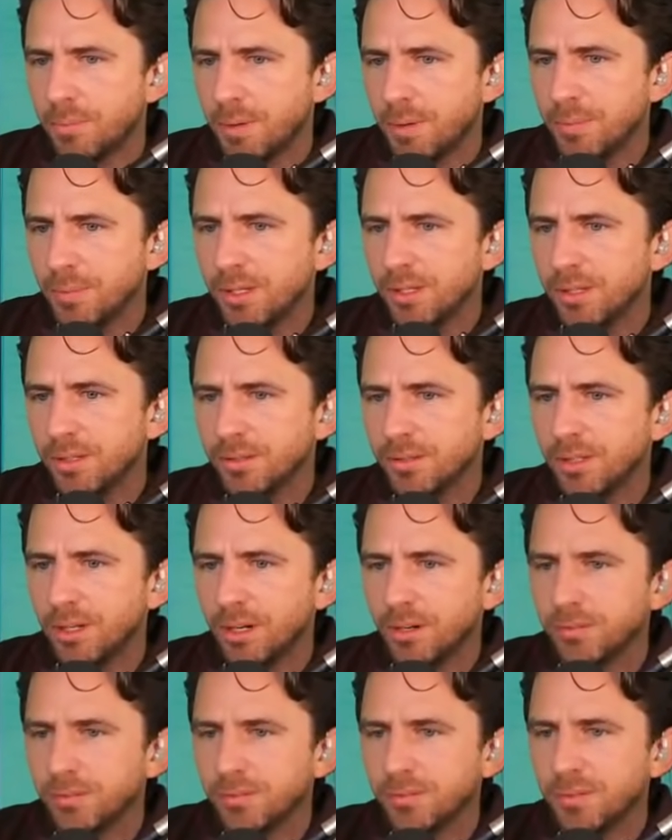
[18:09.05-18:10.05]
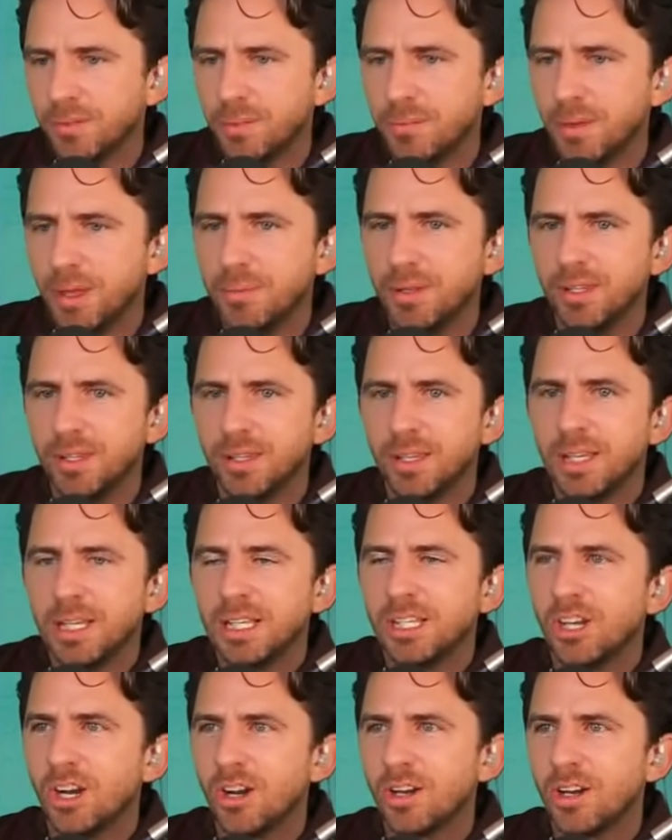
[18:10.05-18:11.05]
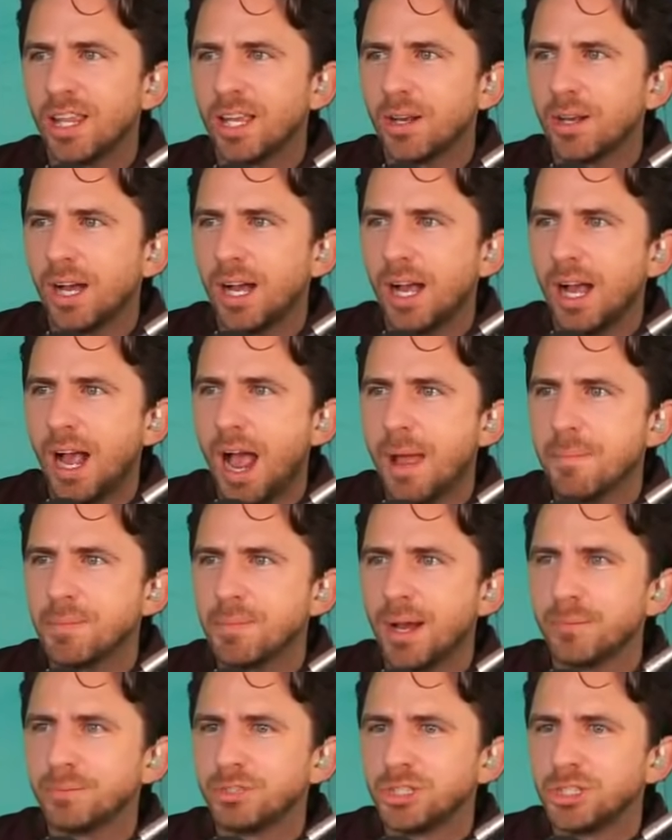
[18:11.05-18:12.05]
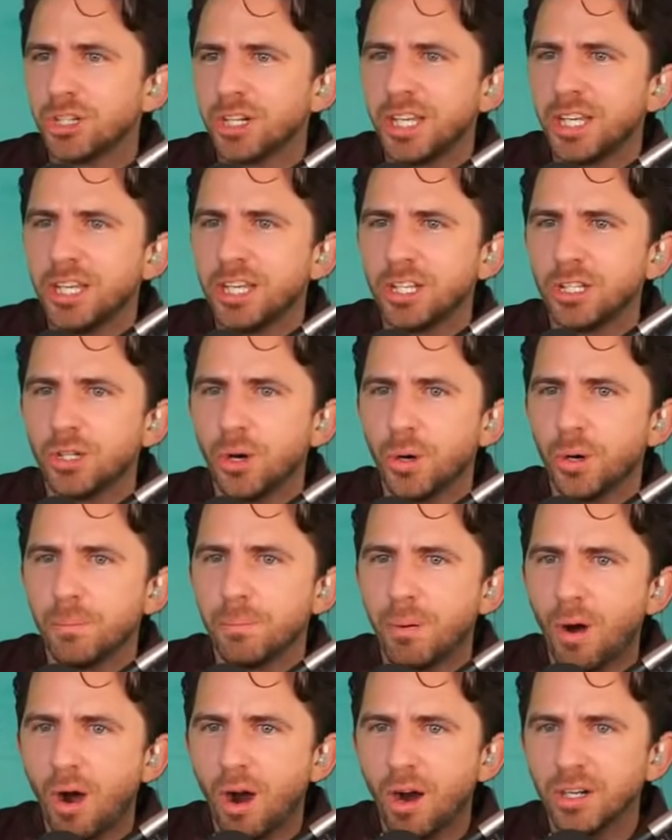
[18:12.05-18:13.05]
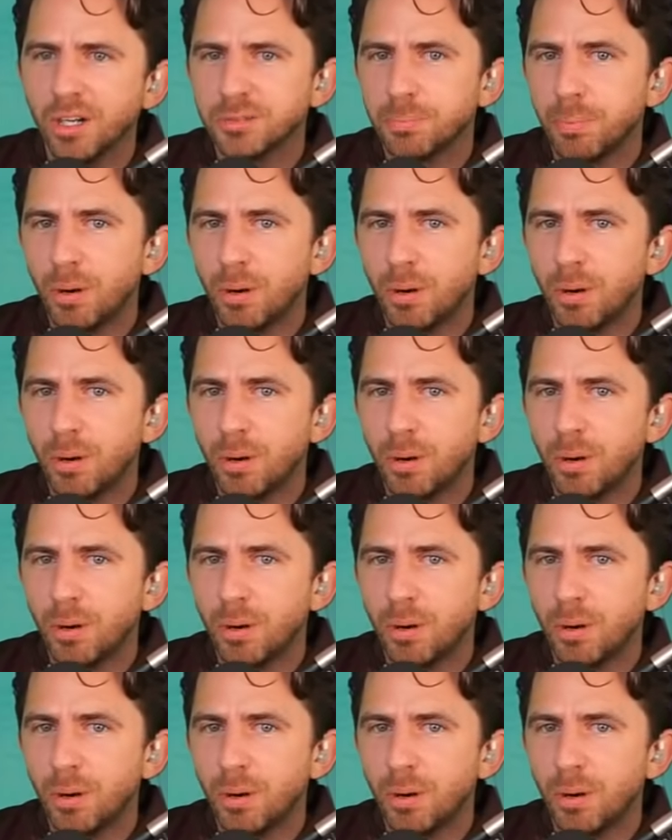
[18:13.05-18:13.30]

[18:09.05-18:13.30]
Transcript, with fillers: Maybe you know maybe you know like I'm I'm sure he could go to bars,